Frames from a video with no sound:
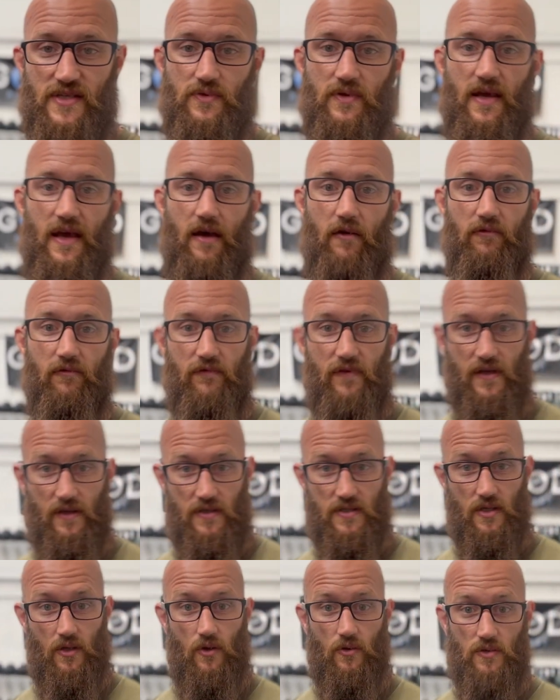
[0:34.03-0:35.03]
with their health and
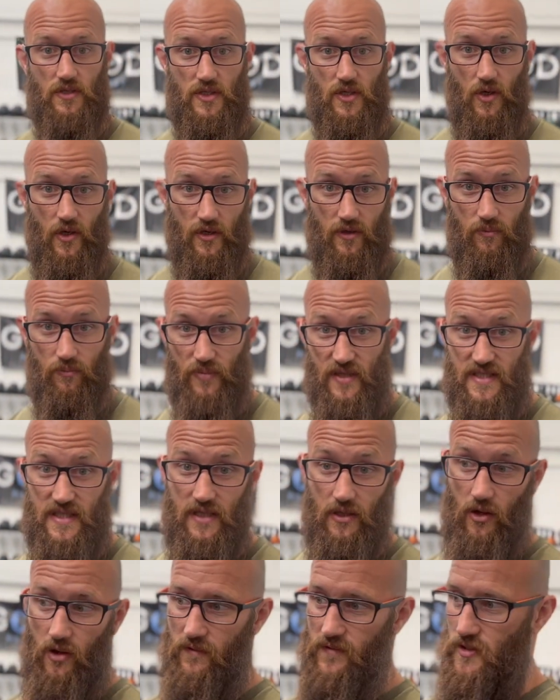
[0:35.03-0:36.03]
fitness alongside busy lives